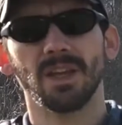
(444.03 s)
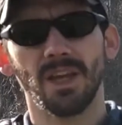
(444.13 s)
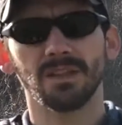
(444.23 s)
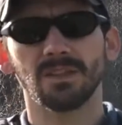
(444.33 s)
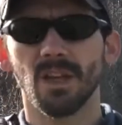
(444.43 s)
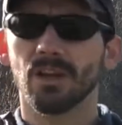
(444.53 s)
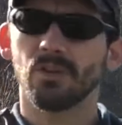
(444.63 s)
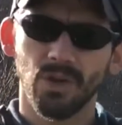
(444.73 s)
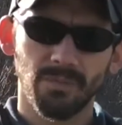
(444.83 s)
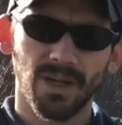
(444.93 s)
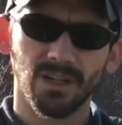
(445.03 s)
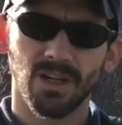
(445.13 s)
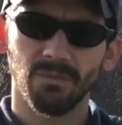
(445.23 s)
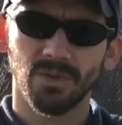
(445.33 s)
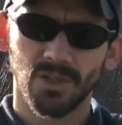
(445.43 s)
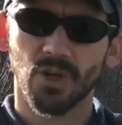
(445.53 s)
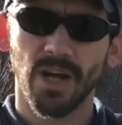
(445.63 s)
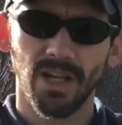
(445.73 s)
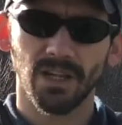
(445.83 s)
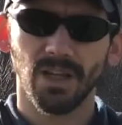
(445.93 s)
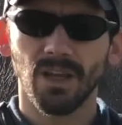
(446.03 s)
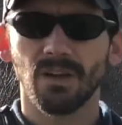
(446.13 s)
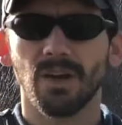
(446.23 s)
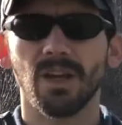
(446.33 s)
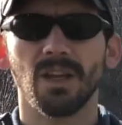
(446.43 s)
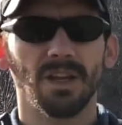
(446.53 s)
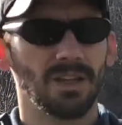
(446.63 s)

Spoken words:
hence going back to the training, right?